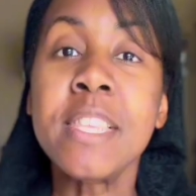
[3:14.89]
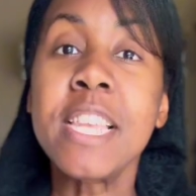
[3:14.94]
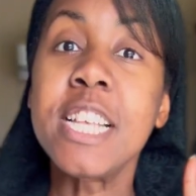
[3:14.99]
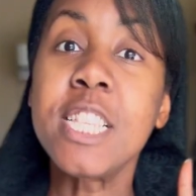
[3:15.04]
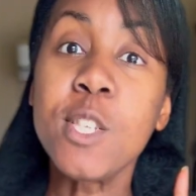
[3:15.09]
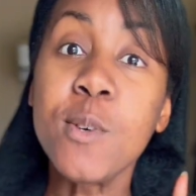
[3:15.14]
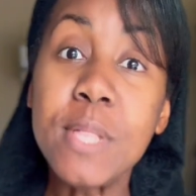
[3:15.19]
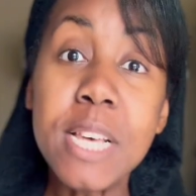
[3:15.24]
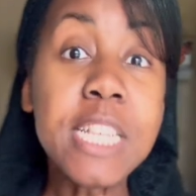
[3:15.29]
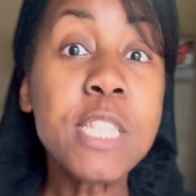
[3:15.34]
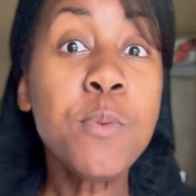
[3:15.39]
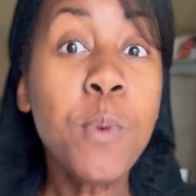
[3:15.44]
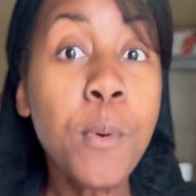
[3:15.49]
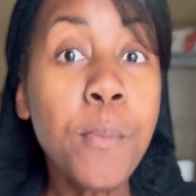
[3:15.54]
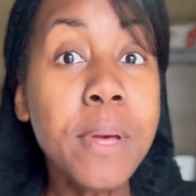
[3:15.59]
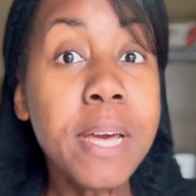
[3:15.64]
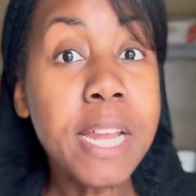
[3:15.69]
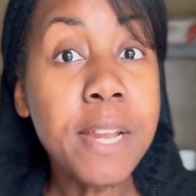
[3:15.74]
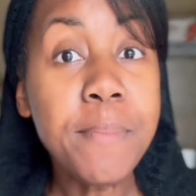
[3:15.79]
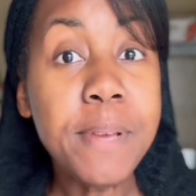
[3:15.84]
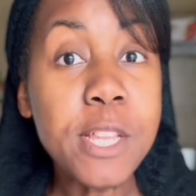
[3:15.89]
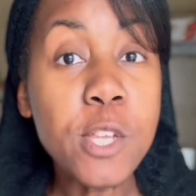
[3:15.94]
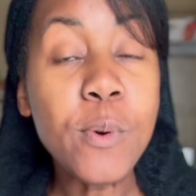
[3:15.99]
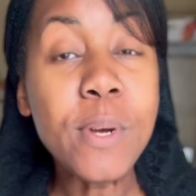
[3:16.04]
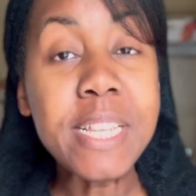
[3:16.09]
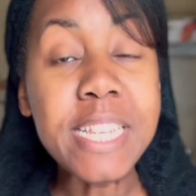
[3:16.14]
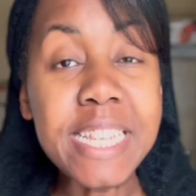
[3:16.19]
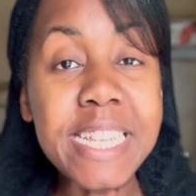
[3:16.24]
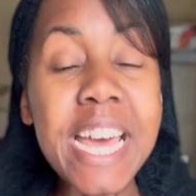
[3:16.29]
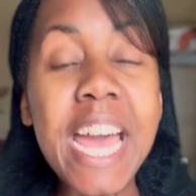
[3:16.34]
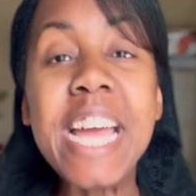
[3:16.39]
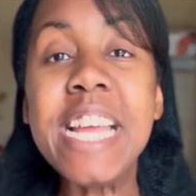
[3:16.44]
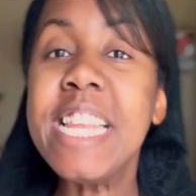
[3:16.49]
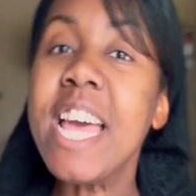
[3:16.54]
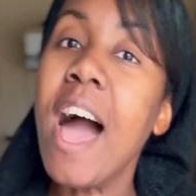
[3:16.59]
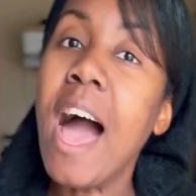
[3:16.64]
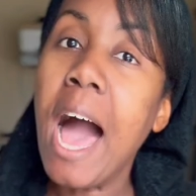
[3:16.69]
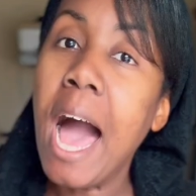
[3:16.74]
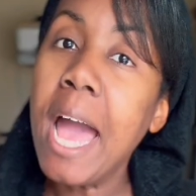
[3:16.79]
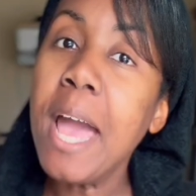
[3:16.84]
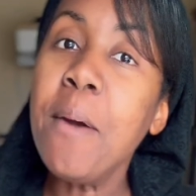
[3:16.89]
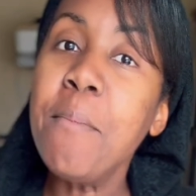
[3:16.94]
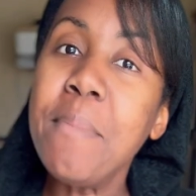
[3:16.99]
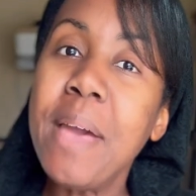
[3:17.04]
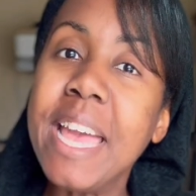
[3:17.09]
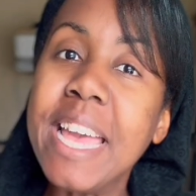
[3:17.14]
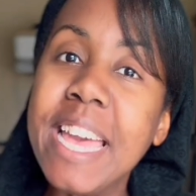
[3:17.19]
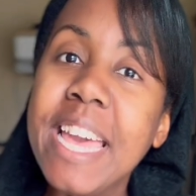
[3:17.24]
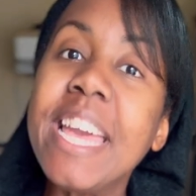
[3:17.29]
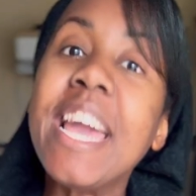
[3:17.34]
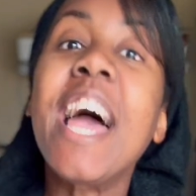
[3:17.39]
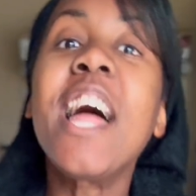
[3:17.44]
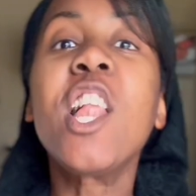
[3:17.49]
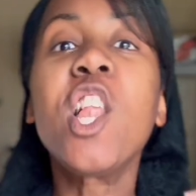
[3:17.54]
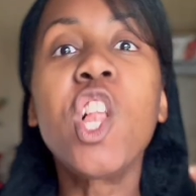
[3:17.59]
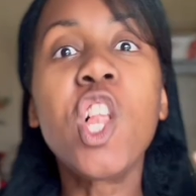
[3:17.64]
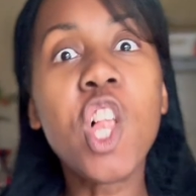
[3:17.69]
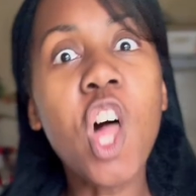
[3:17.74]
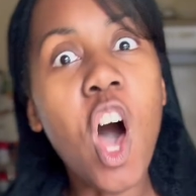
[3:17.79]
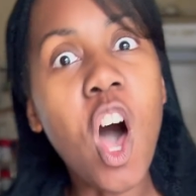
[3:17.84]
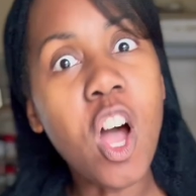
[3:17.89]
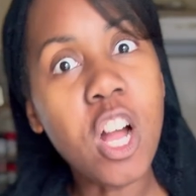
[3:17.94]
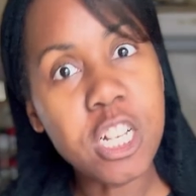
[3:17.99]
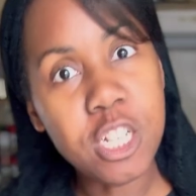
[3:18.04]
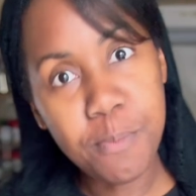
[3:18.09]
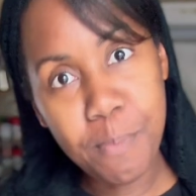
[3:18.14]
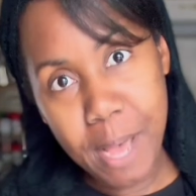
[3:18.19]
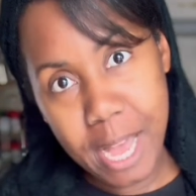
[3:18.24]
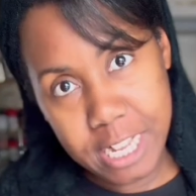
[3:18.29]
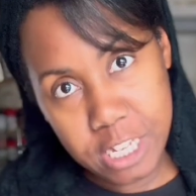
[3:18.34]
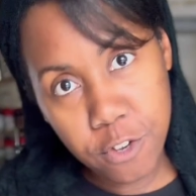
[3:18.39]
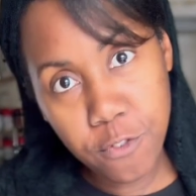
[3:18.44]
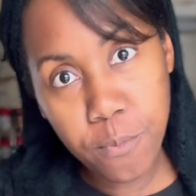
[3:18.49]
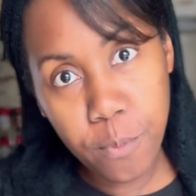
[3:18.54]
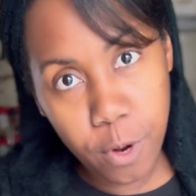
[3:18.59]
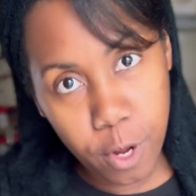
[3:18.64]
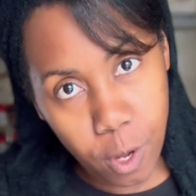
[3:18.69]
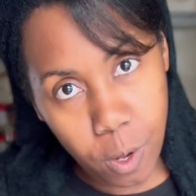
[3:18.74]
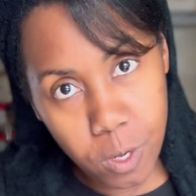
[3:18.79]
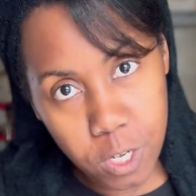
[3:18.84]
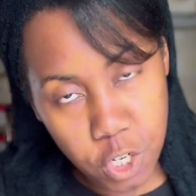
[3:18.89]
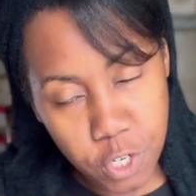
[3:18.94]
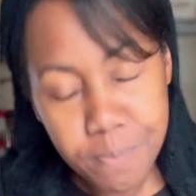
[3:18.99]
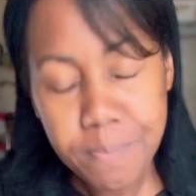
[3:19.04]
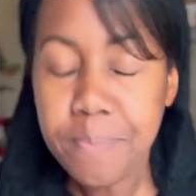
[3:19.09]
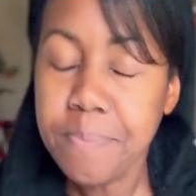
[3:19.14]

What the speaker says: So that's what we're going to be doing today. Now, I am making a large batch of brioche.